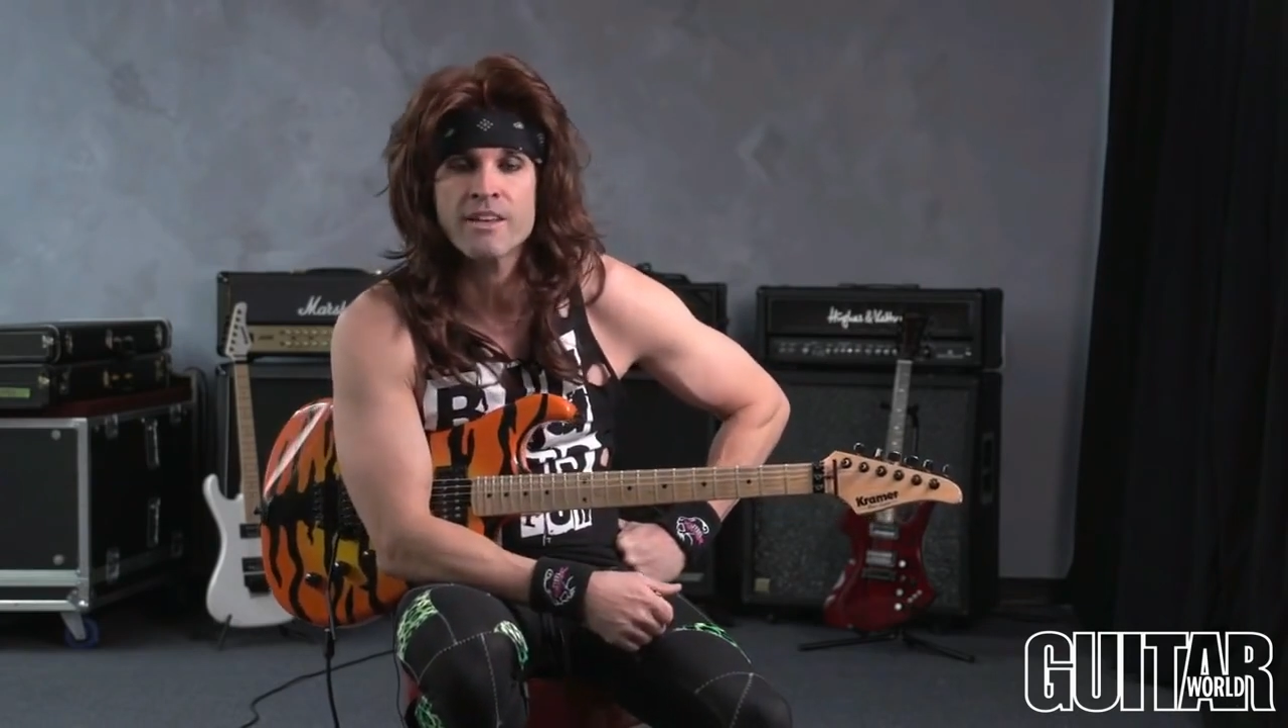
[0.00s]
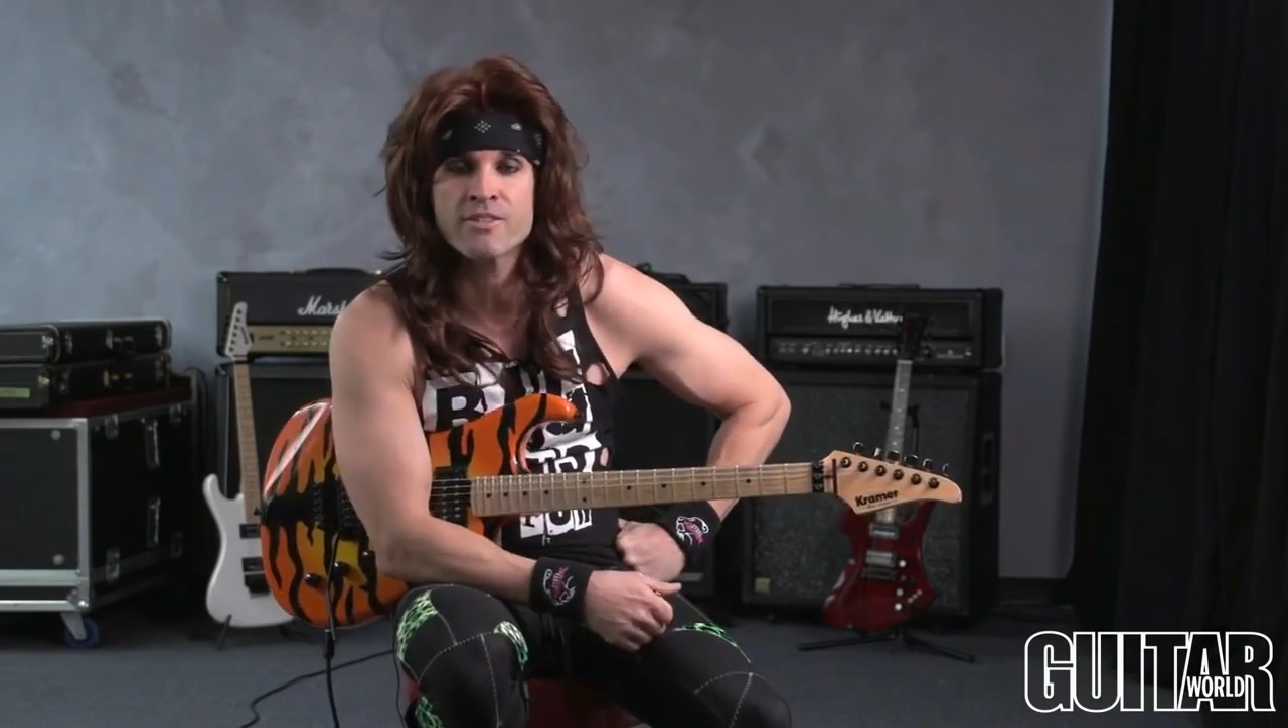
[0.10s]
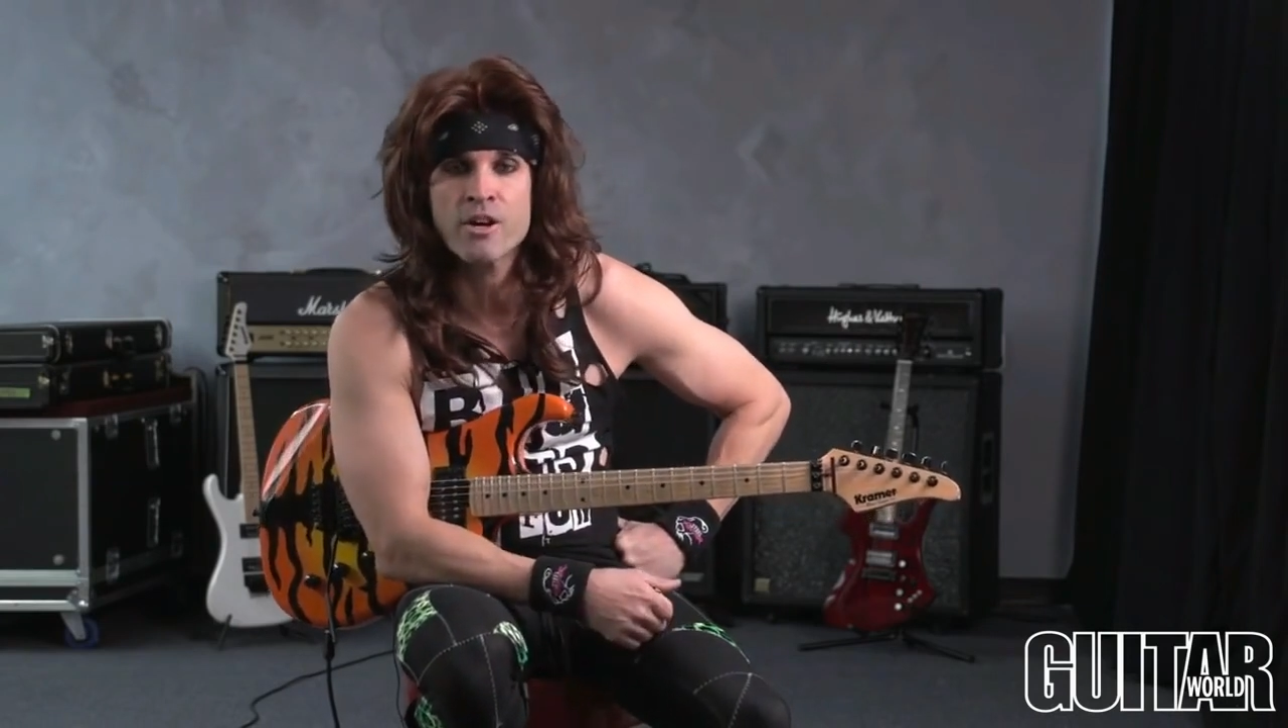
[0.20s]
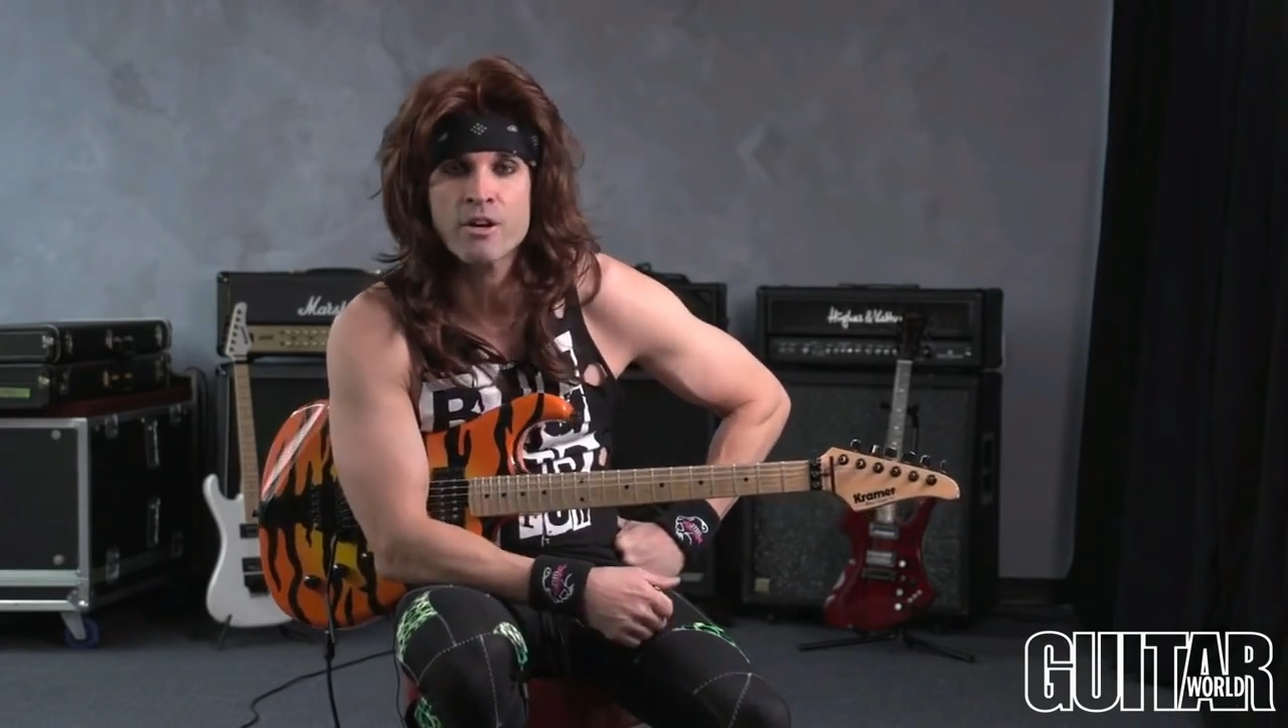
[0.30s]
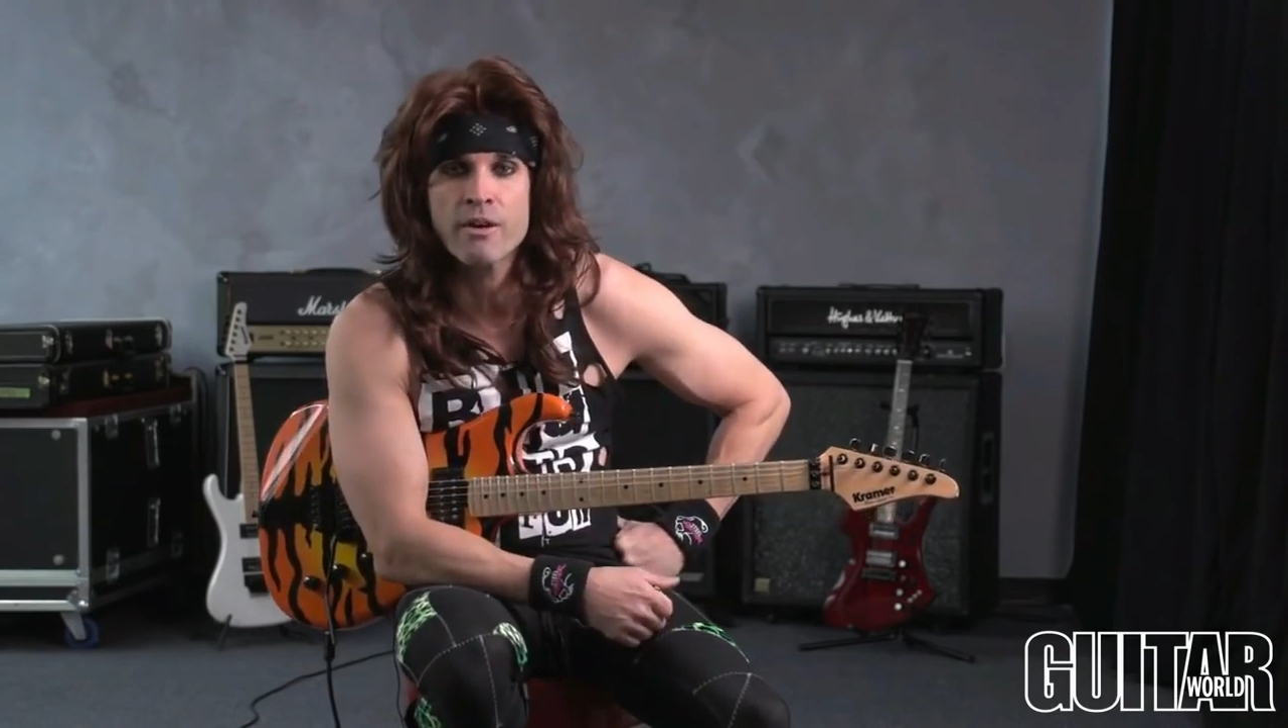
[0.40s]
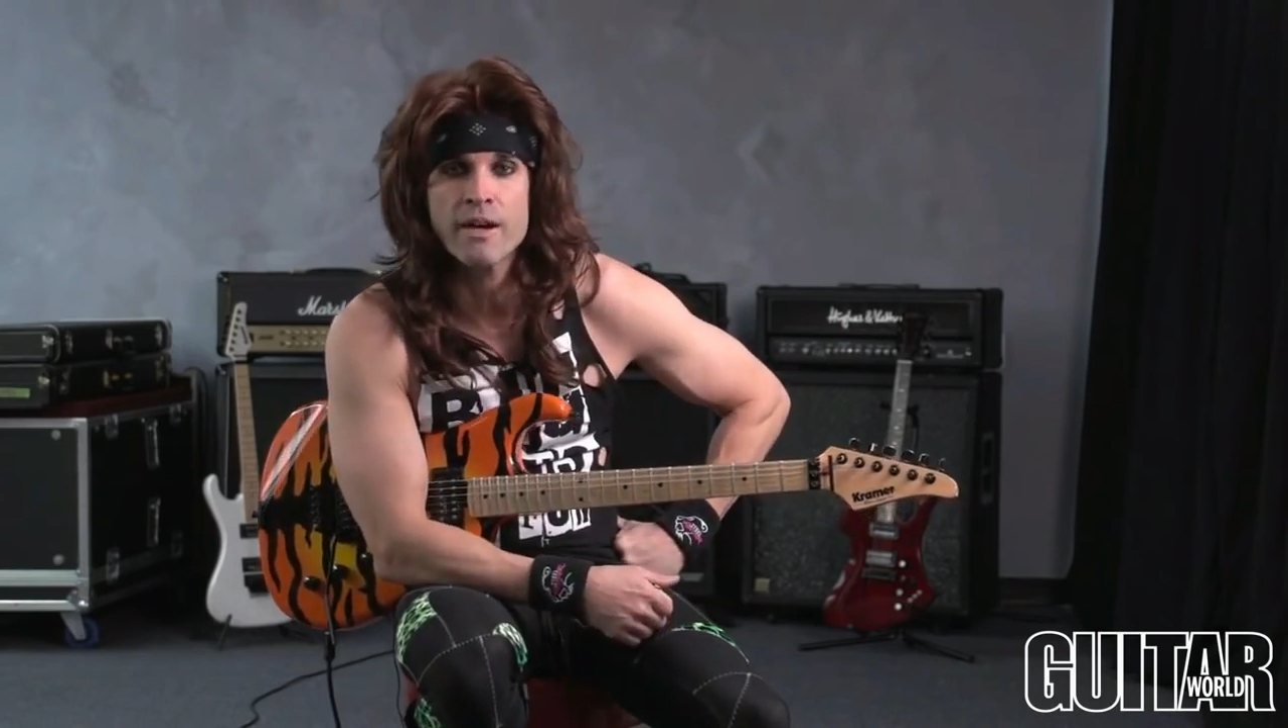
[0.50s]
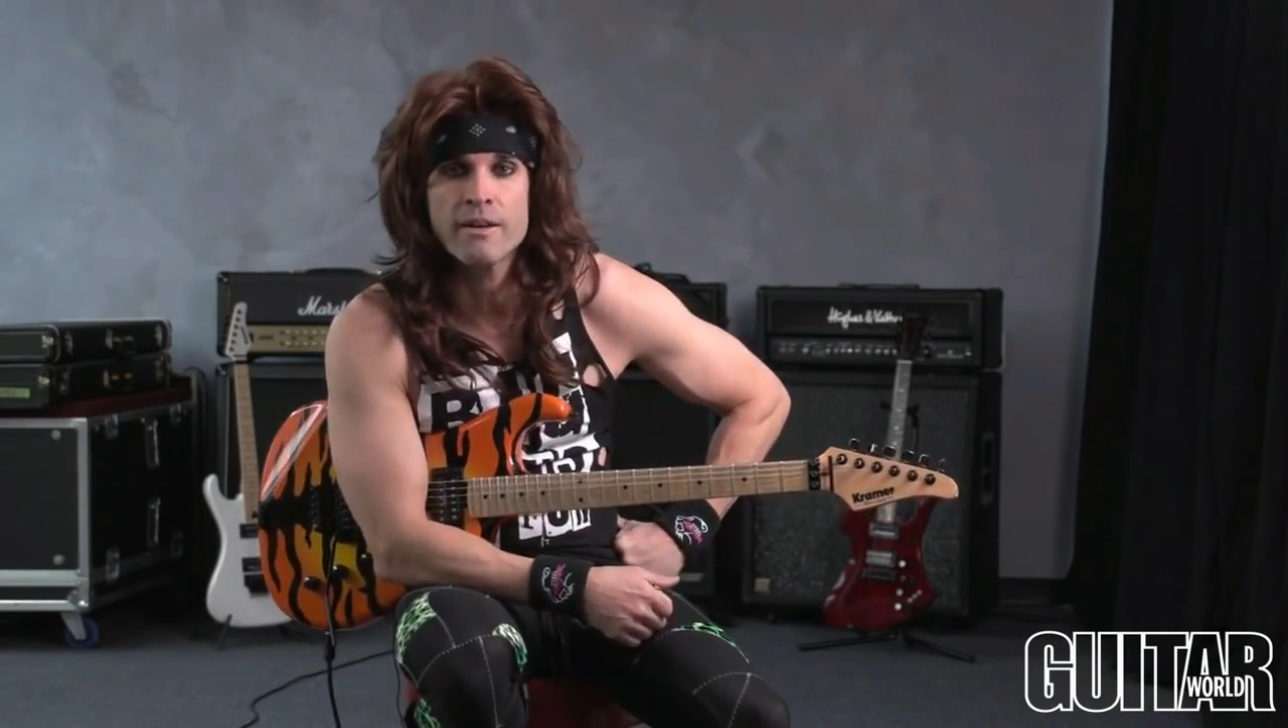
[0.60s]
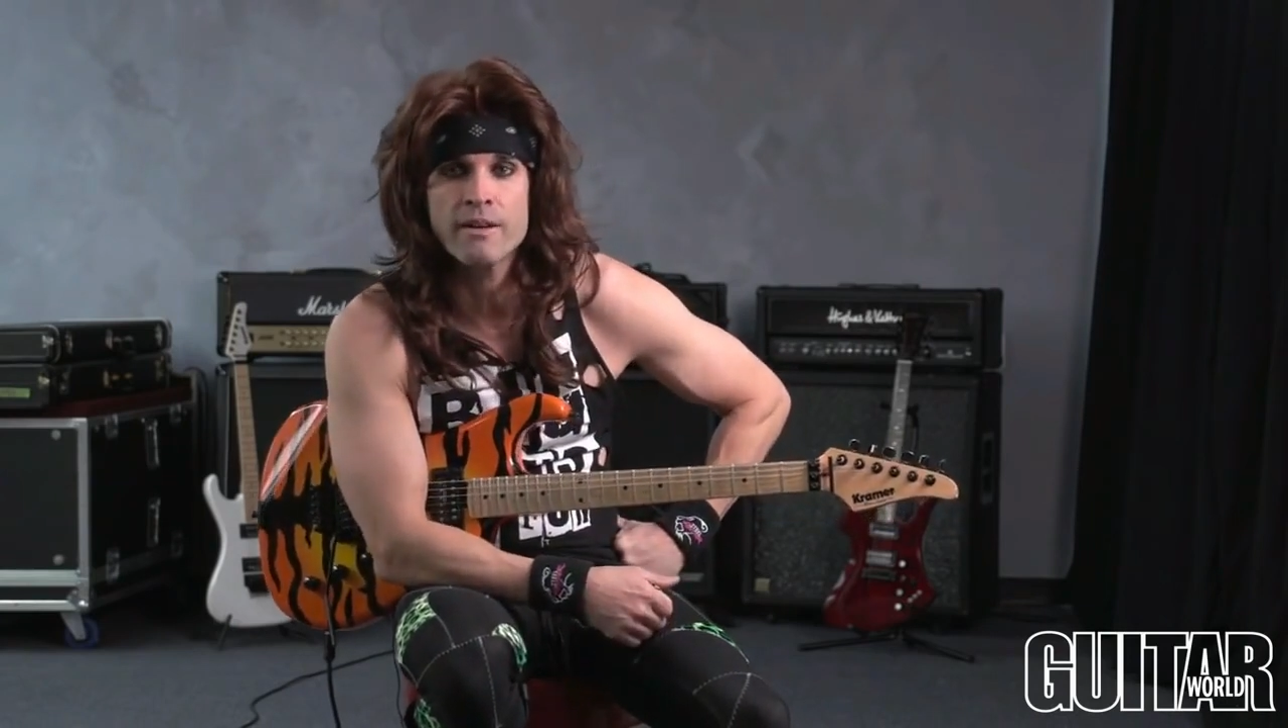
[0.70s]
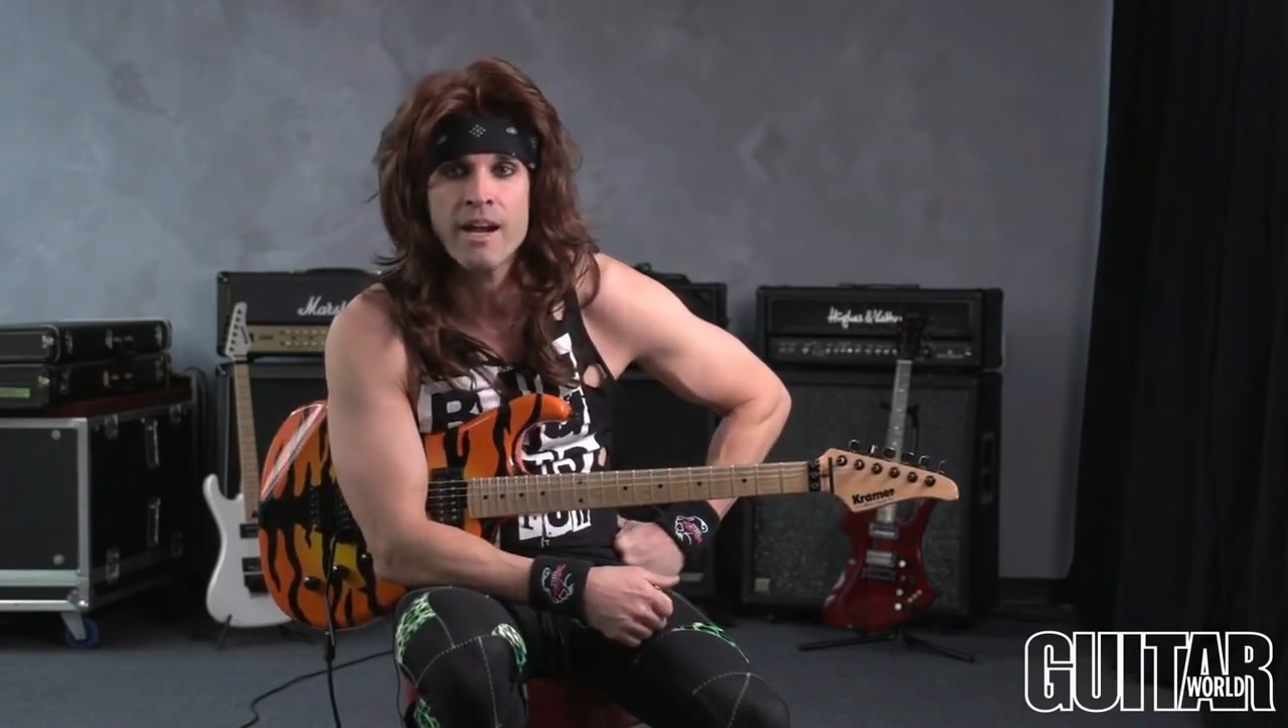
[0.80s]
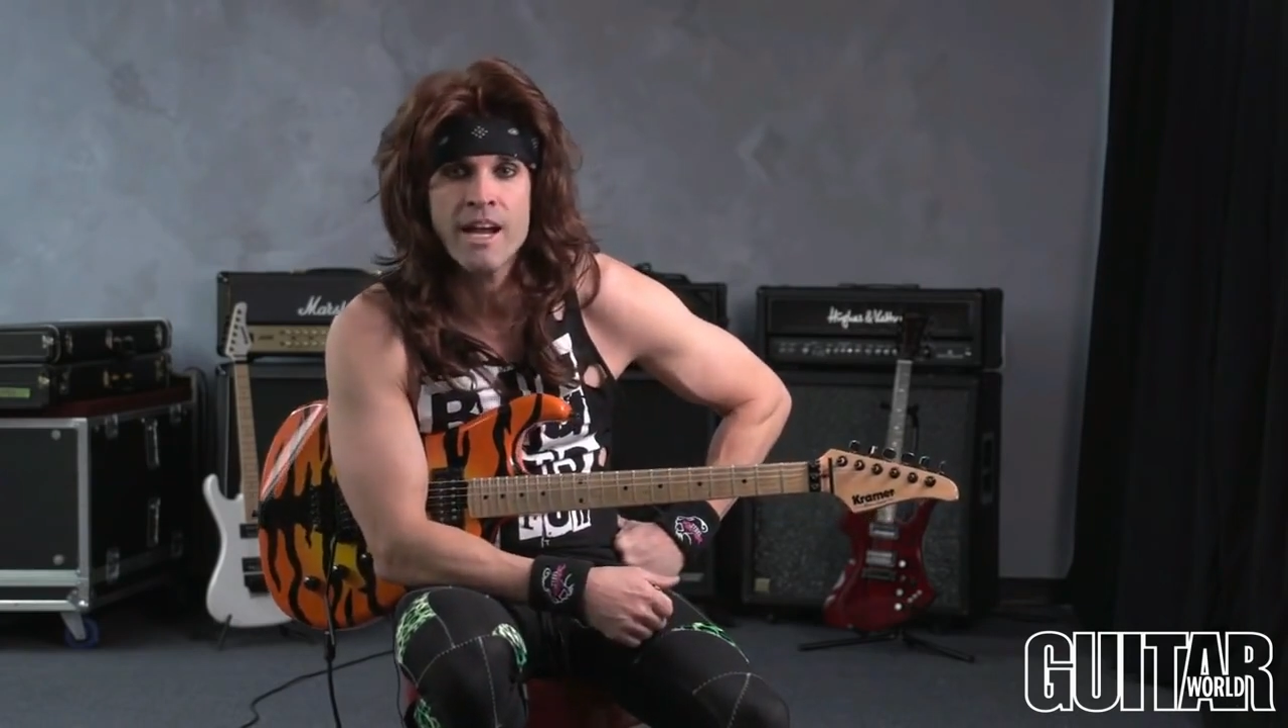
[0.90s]
and
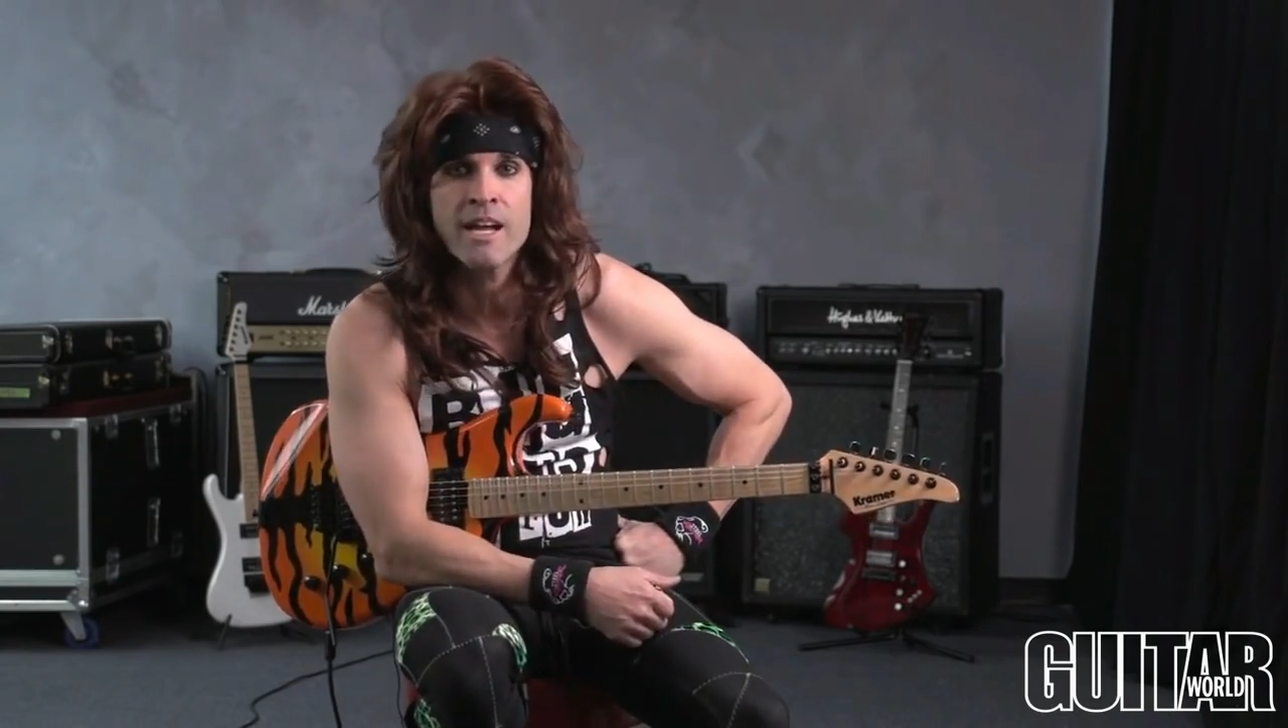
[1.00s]
songwriter,